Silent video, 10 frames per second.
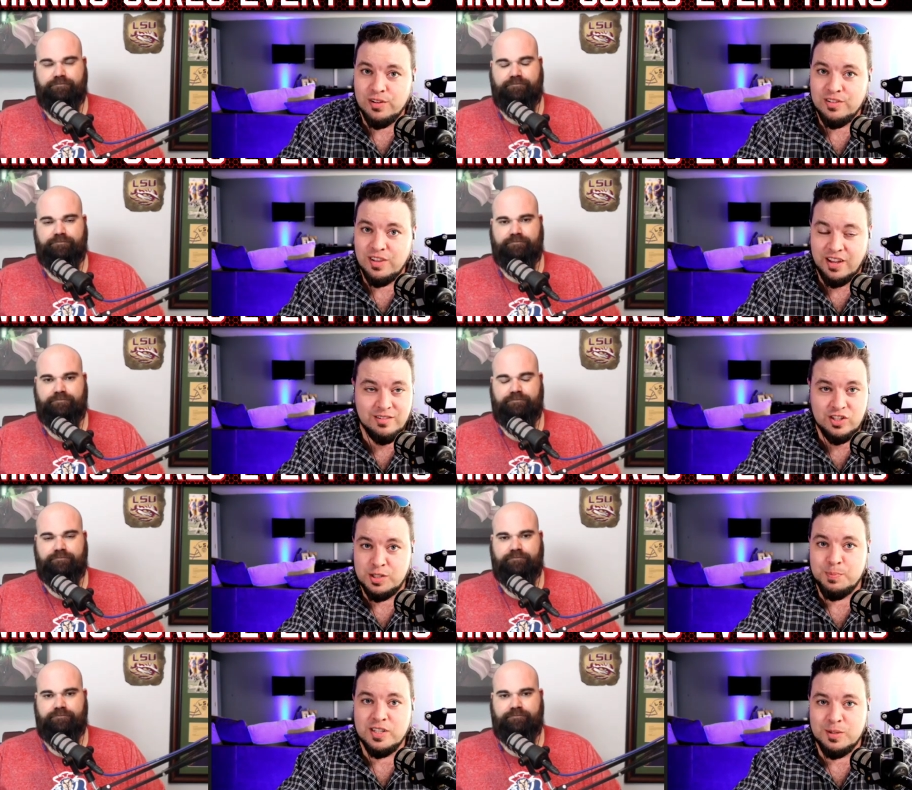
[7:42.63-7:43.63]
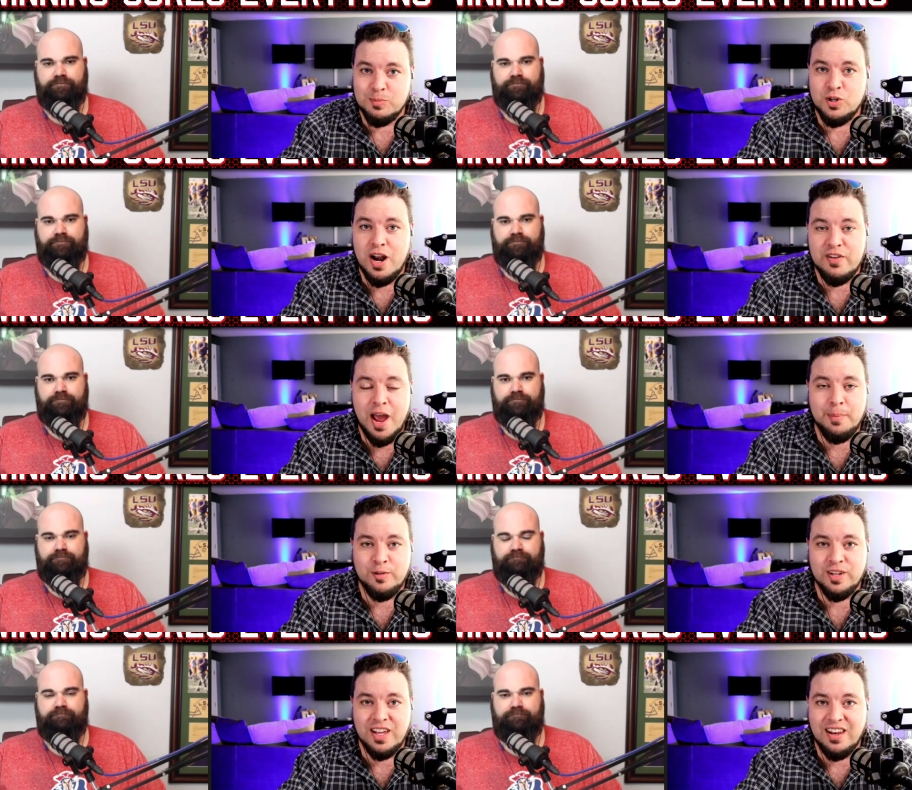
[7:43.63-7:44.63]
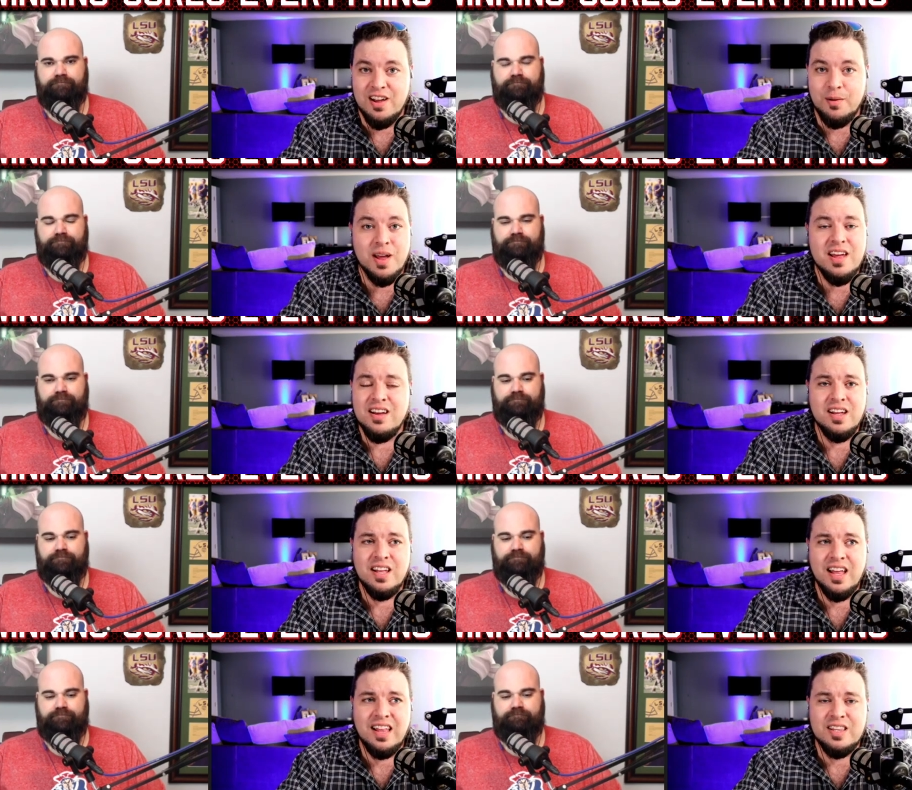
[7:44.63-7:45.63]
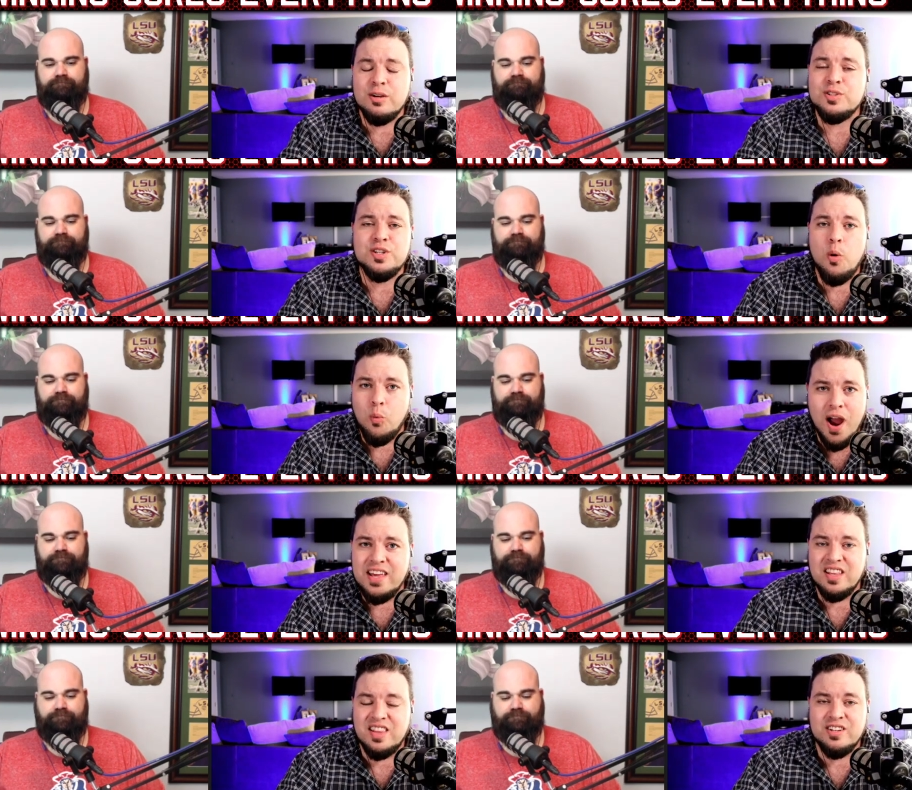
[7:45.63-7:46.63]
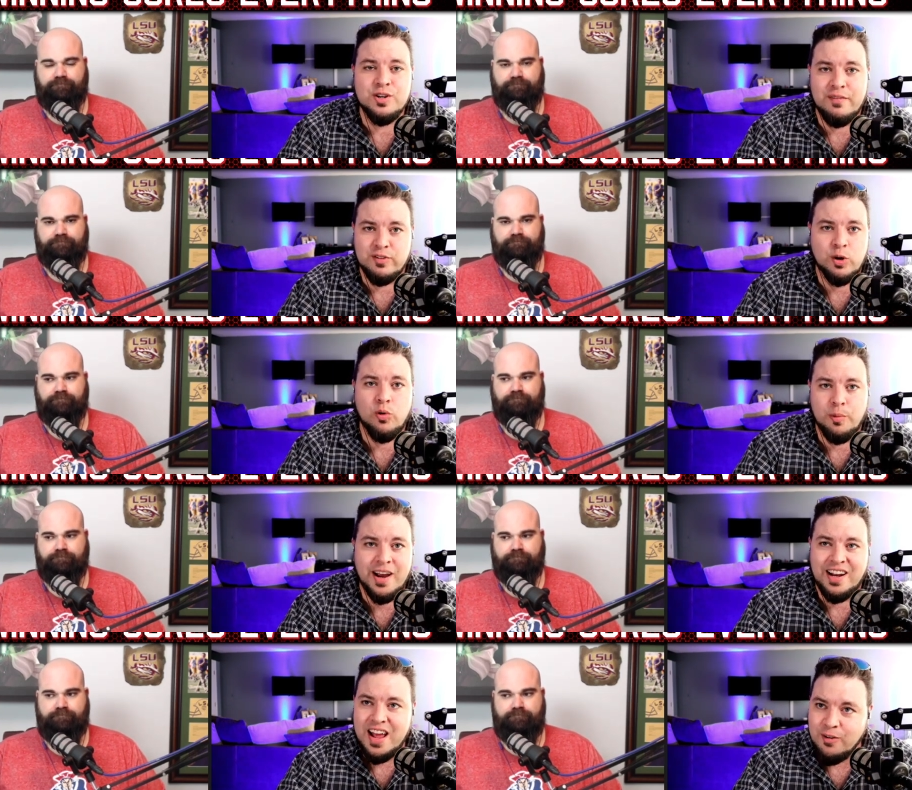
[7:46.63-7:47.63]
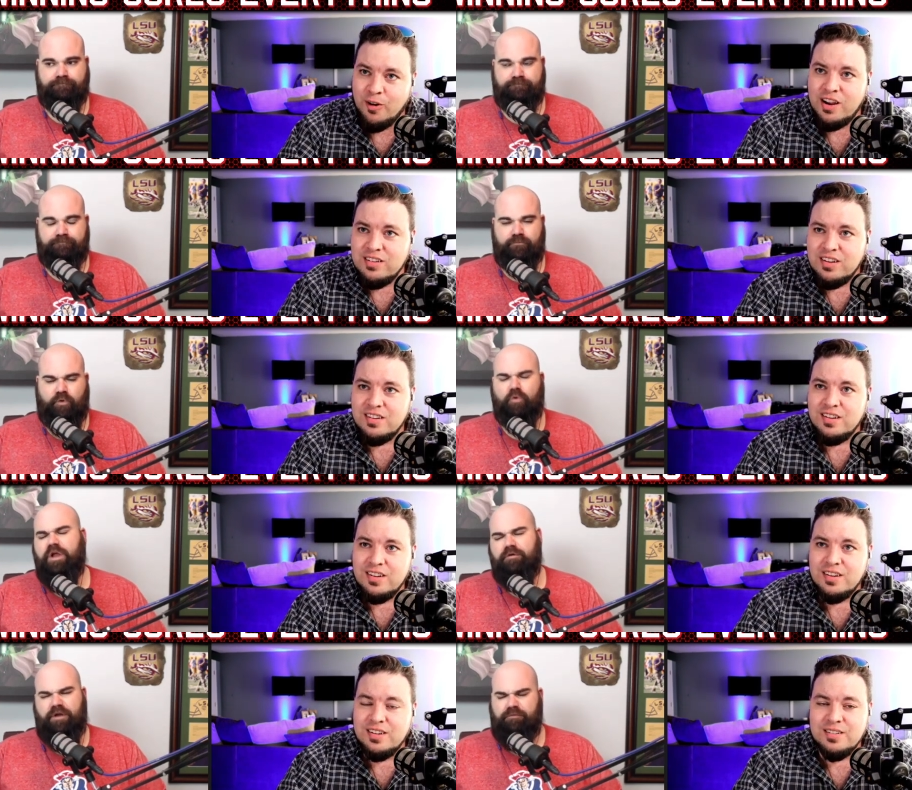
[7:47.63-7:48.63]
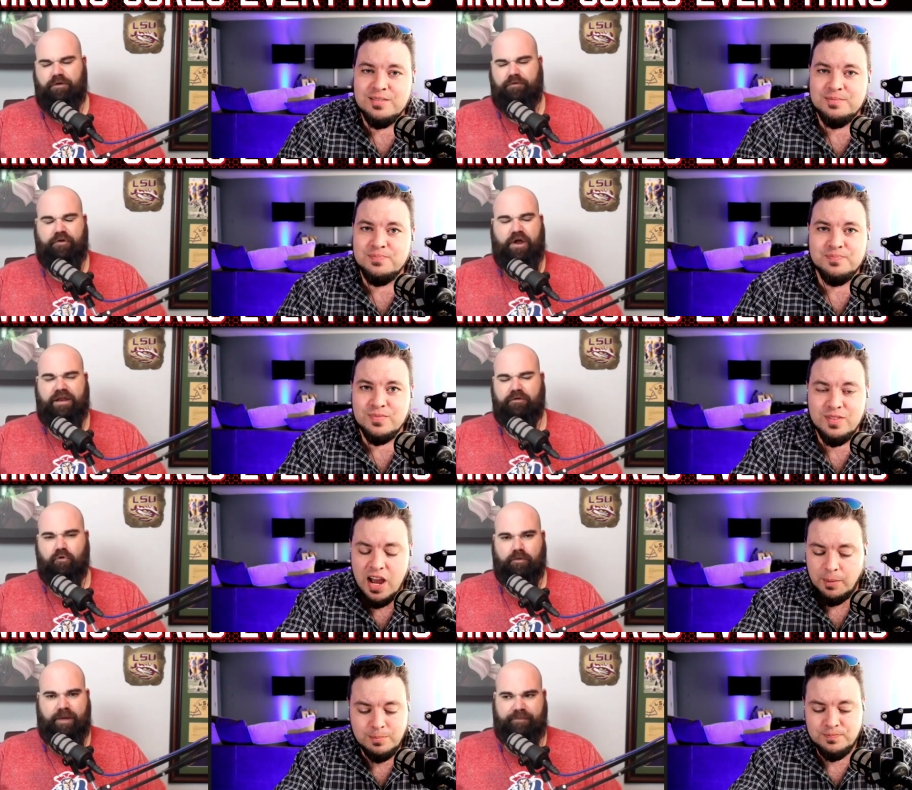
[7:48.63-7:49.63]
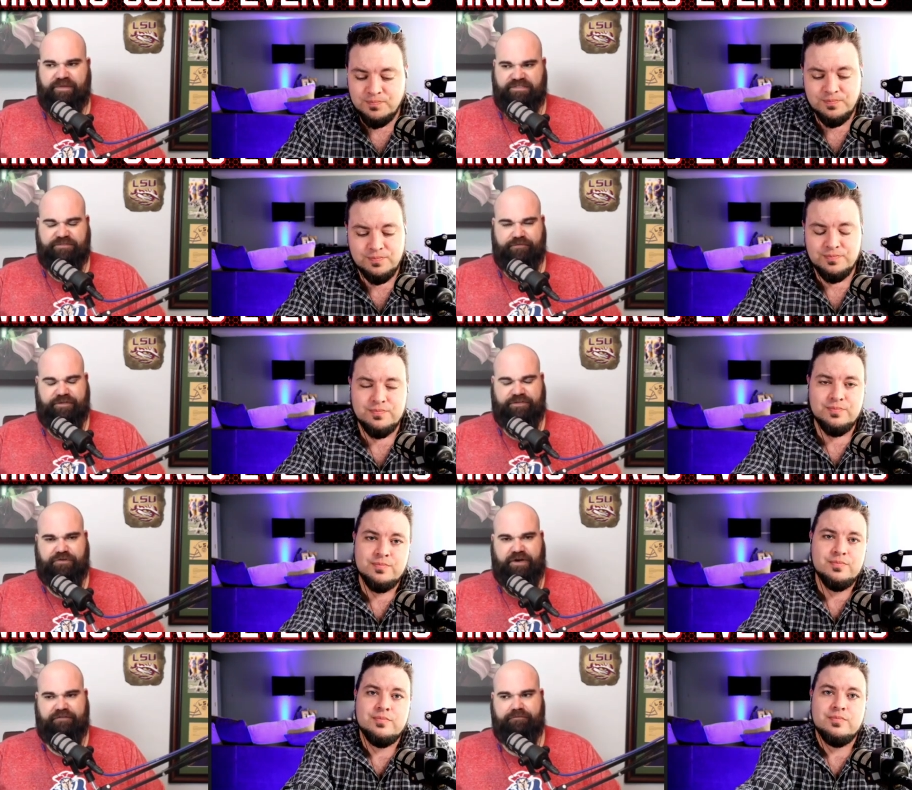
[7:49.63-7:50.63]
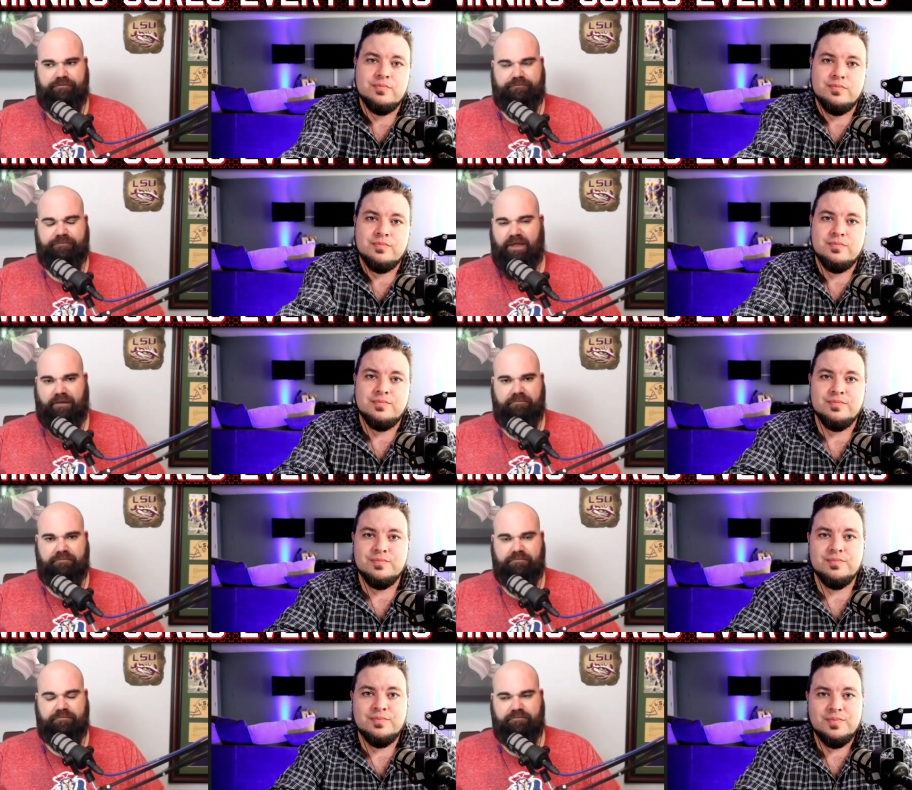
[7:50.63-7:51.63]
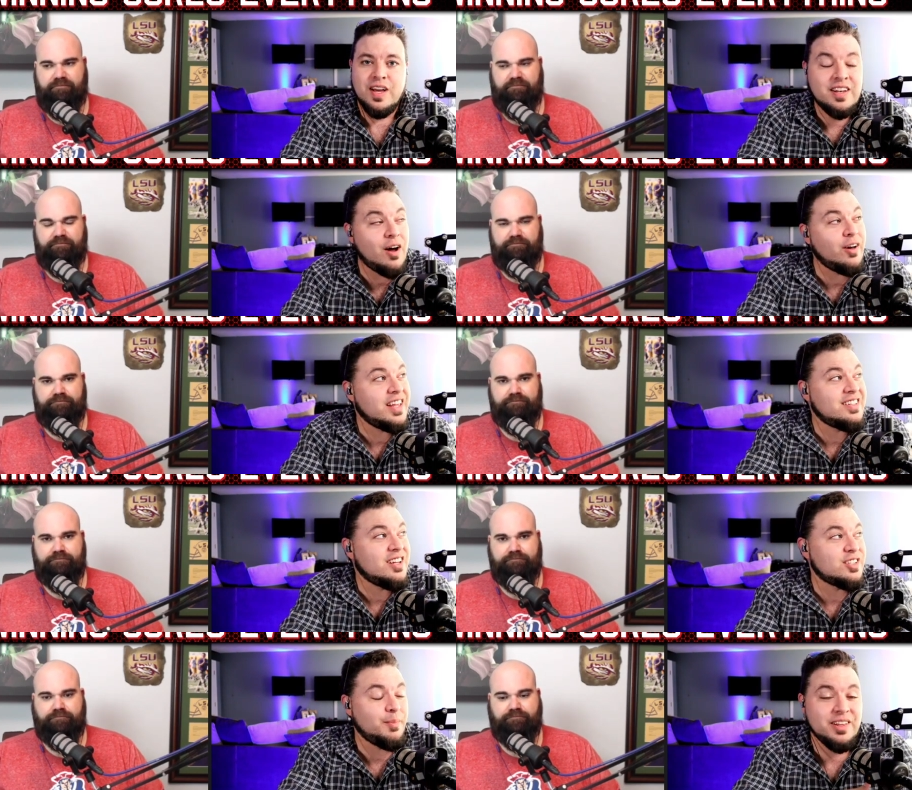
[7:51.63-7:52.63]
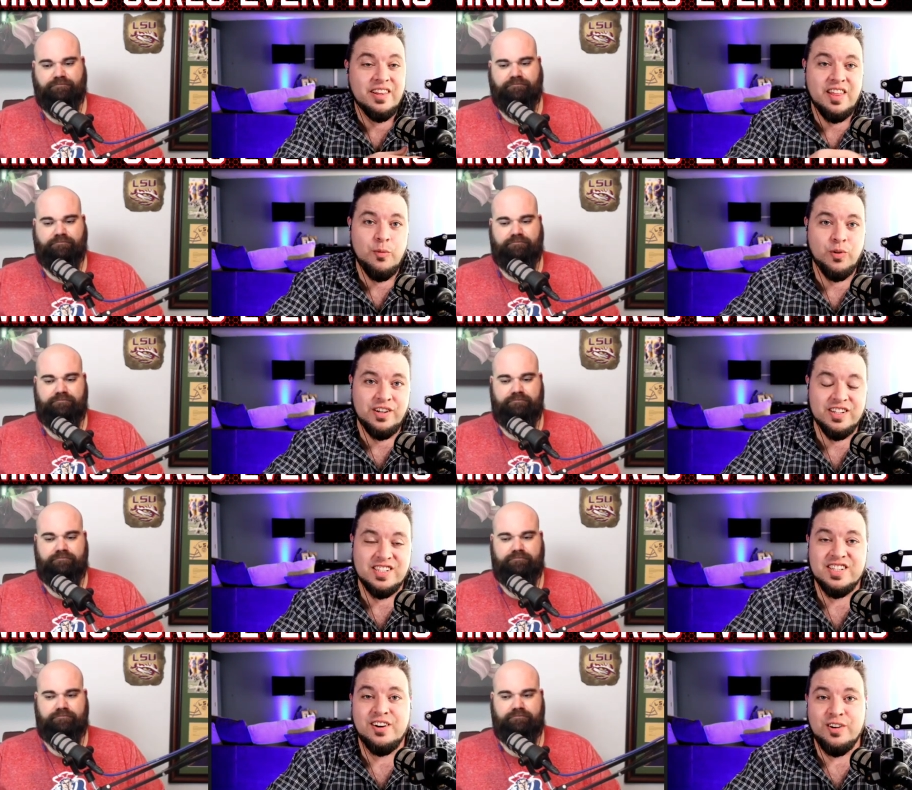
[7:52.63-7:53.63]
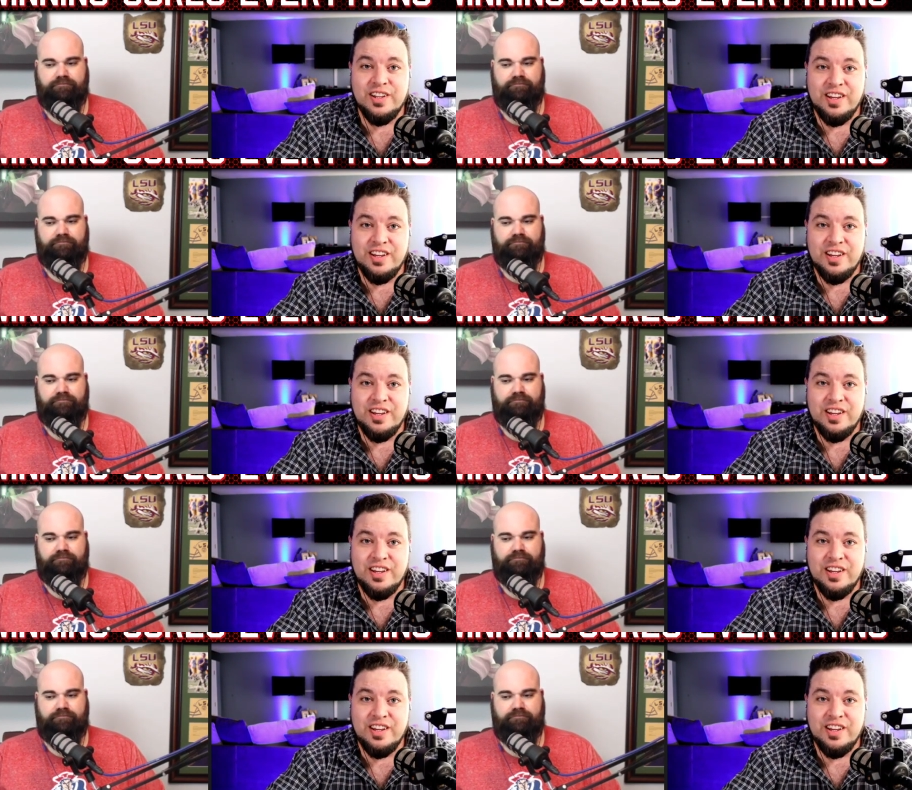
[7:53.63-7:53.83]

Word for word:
Speaker 1: they just spent some draft capital to get him. There's no way that they draft a quarterback at eight, right?
Speaker 2: Well, no, no, no. They're out of yeah. the quarterback business for this draft. Yeah.
Speaker 1: Now that doesn't mean that they wouldn't necessarily